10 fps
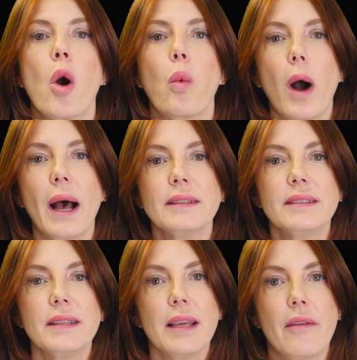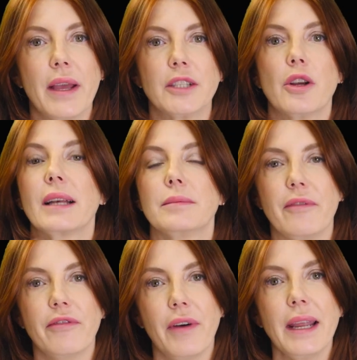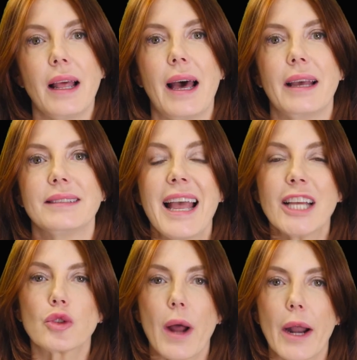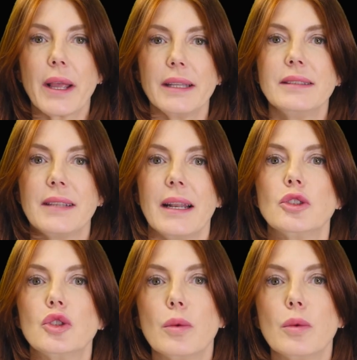Once the eviction has been finalized, try to get the tenant to